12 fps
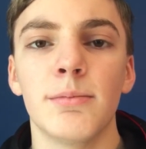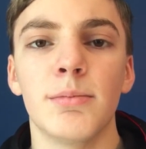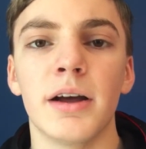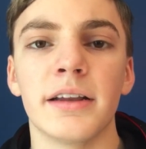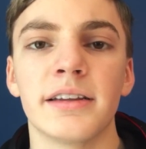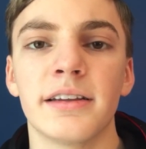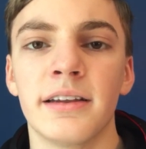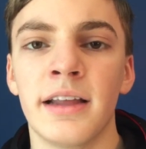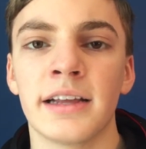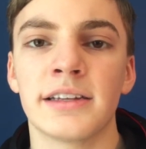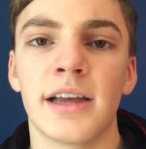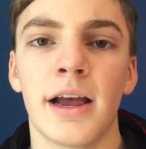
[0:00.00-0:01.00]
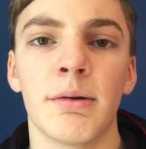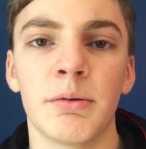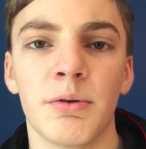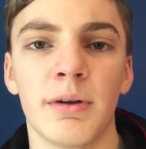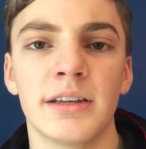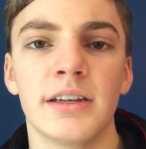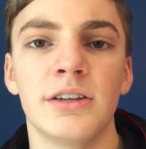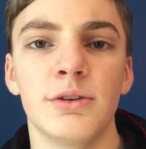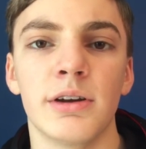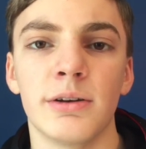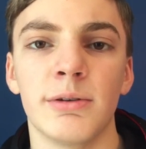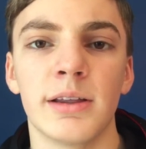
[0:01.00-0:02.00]
but that's how I'm going to
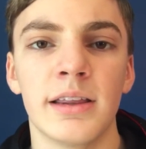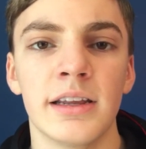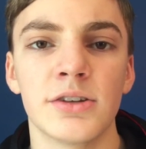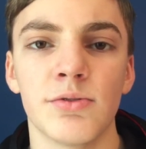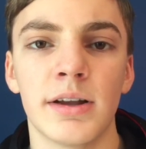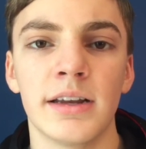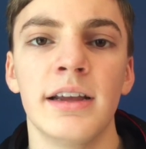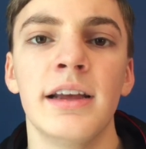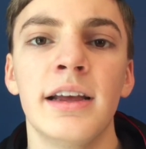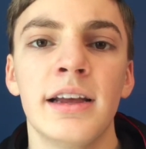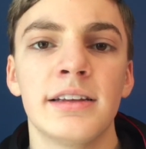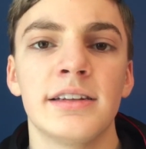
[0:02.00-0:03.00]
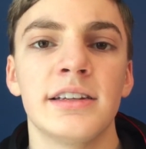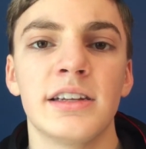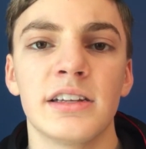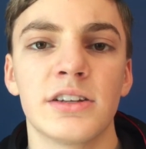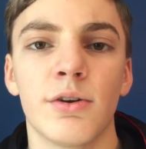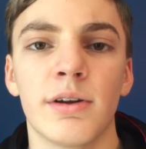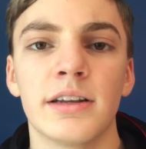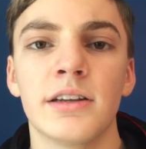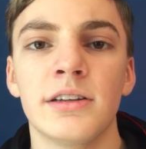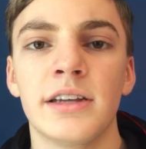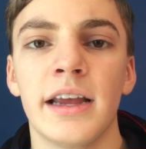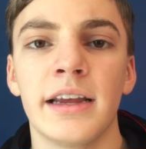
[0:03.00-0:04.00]
do it with this one, since it's going
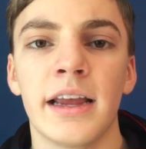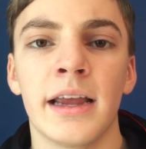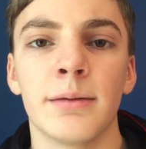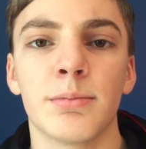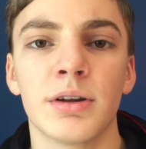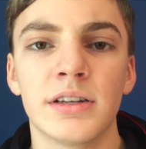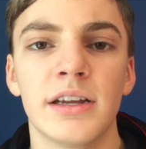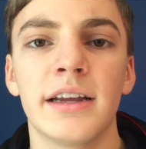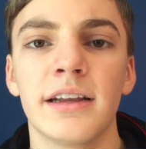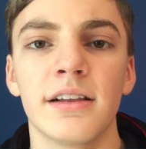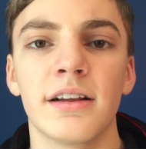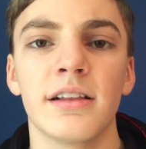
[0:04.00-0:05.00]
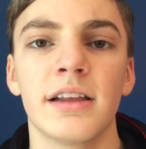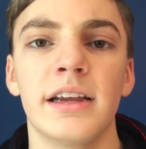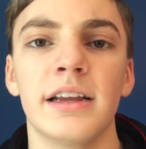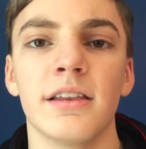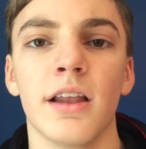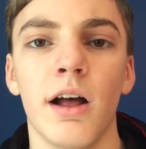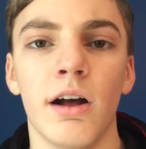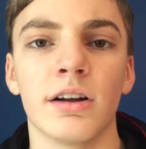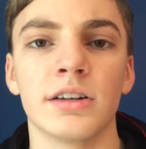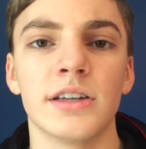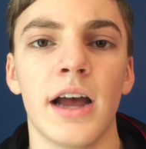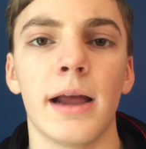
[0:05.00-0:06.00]
to take a particularly
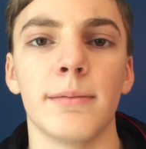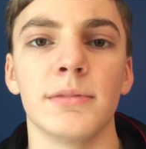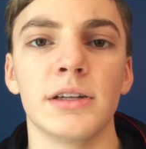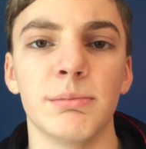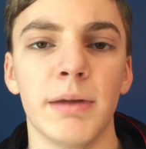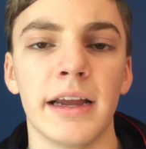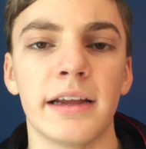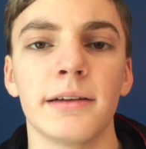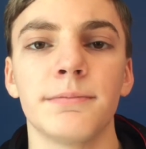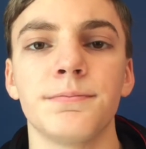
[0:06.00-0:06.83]
long time to make.